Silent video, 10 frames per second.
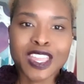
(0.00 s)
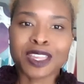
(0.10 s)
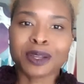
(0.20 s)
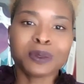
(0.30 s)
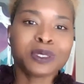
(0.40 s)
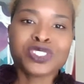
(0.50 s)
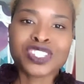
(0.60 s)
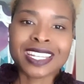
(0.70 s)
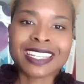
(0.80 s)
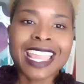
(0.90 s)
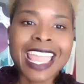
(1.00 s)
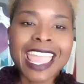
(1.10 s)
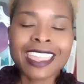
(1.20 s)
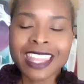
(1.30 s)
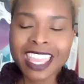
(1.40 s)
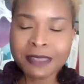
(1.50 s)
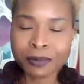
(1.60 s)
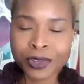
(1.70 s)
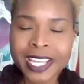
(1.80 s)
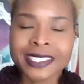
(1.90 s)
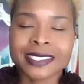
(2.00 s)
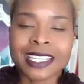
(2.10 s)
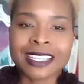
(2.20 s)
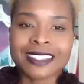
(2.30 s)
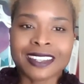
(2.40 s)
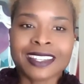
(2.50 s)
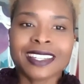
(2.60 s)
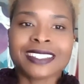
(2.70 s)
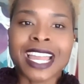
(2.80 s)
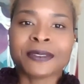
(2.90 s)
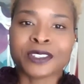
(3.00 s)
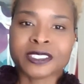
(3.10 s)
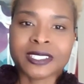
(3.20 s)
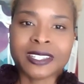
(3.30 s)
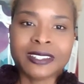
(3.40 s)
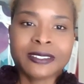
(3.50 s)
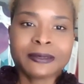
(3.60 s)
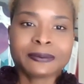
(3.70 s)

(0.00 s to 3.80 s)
inclusion, and embracing diversity.